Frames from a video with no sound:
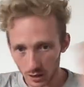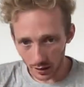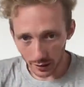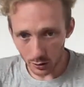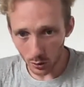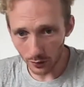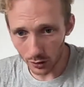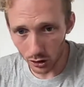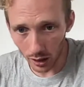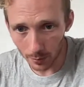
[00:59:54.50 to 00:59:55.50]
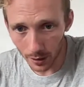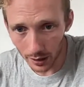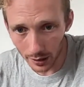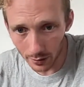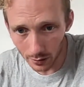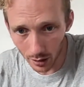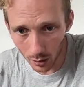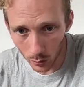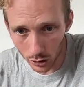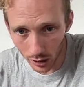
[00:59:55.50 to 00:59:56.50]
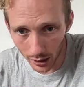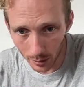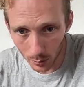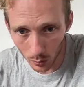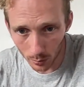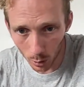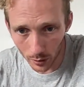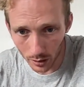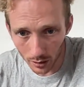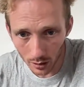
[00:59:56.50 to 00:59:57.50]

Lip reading: But you have to check my WeChat. Give me 1 moment.